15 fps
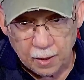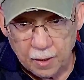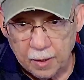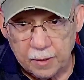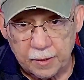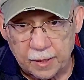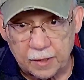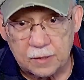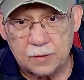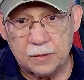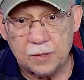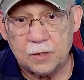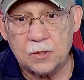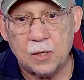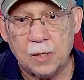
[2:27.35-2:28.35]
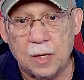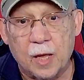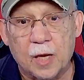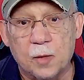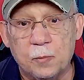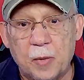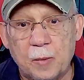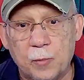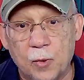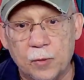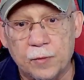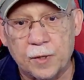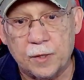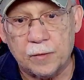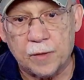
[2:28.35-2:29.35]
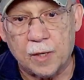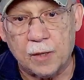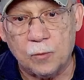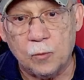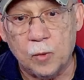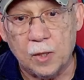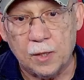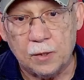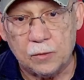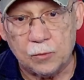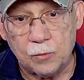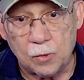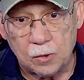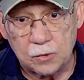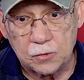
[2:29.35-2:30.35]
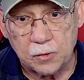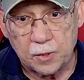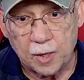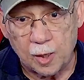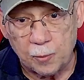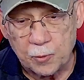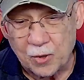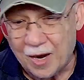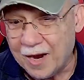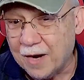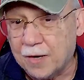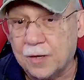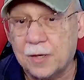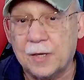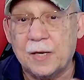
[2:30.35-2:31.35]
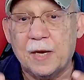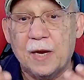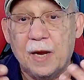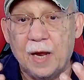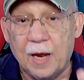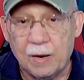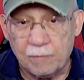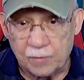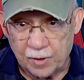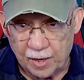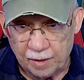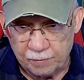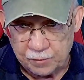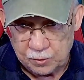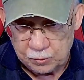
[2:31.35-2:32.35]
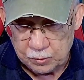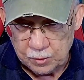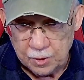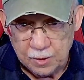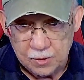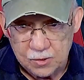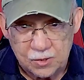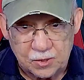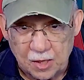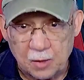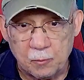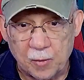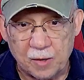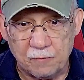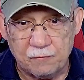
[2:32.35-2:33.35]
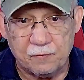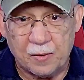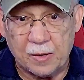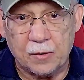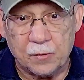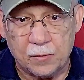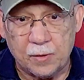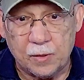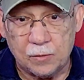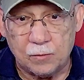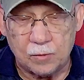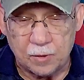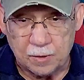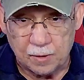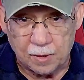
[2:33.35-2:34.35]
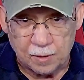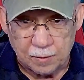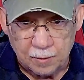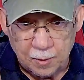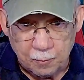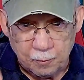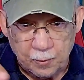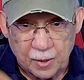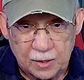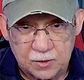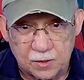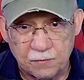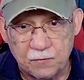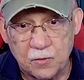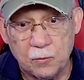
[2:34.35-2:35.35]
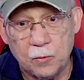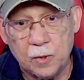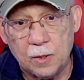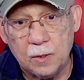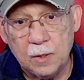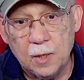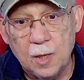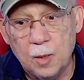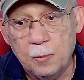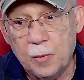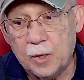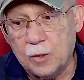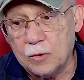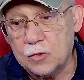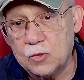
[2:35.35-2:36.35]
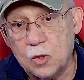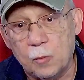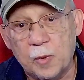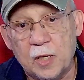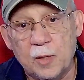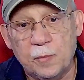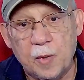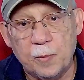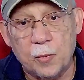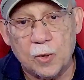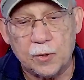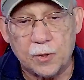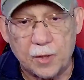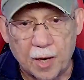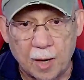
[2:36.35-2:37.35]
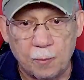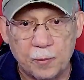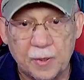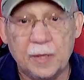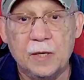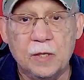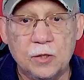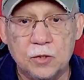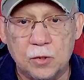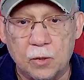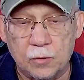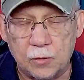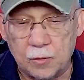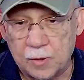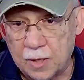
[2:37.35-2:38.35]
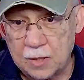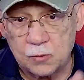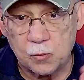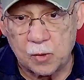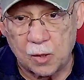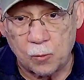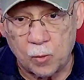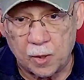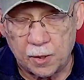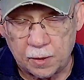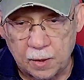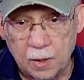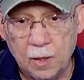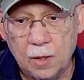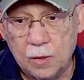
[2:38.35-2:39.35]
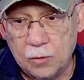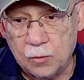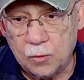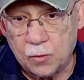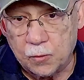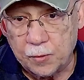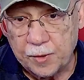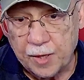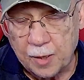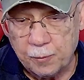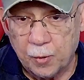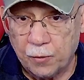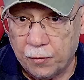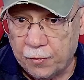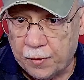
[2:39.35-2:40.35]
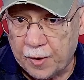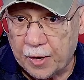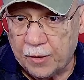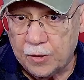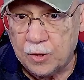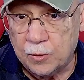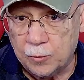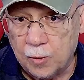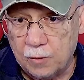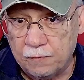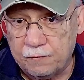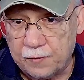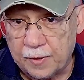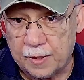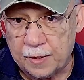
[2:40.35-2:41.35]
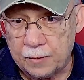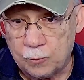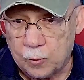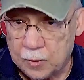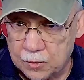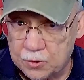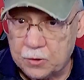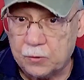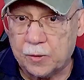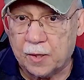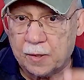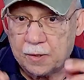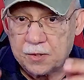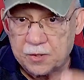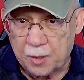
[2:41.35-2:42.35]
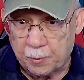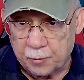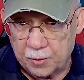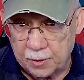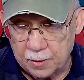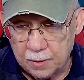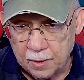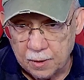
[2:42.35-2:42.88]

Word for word: There's there's a lot of people there that are willing to also help you. I hardly ever have to stick my finger into the uh, mix, if you will, because so many people are helping each other, and that's what I wanted to create. But there you will find, once you are accepted,